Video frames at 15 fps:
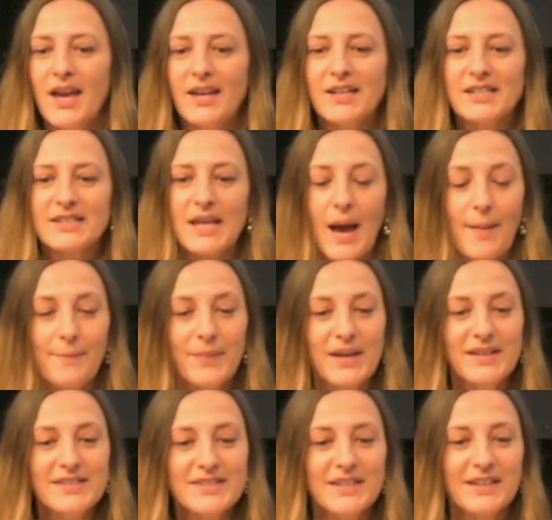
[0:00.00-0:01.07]
It is
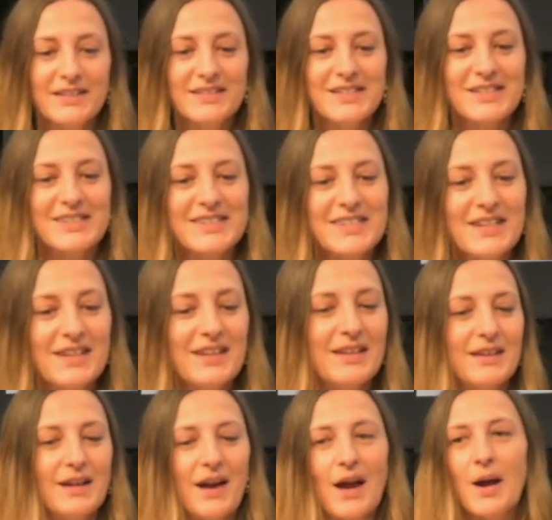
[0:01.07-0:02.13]
amazing to
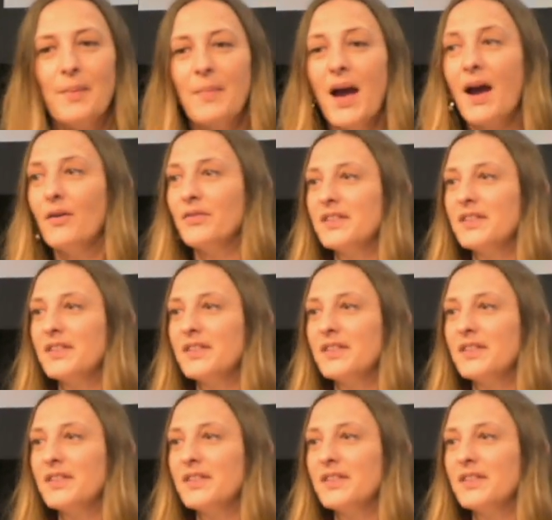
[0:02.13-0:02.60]
see how